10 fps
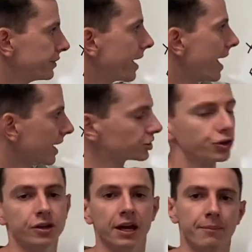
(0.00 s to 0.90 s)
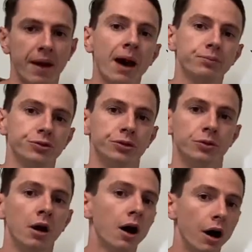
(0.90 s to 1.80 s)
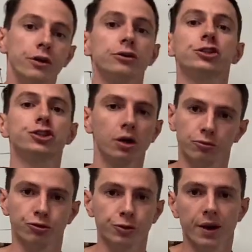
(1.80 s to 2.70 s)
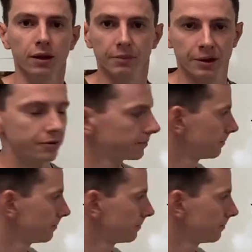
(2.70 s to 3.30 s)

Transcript: that X could get mapped to under some group element.